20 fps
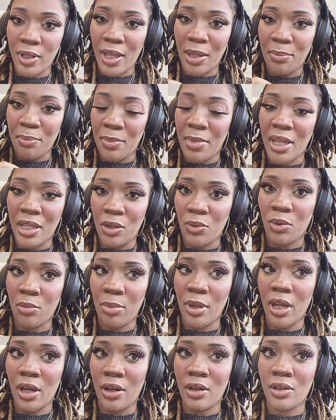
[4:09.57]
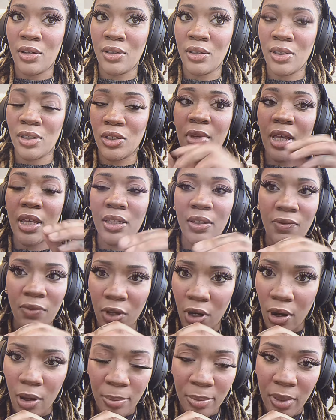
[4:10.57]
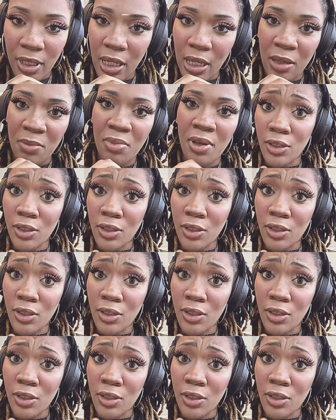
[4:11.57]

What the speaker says: and many repairs because of their upkeep.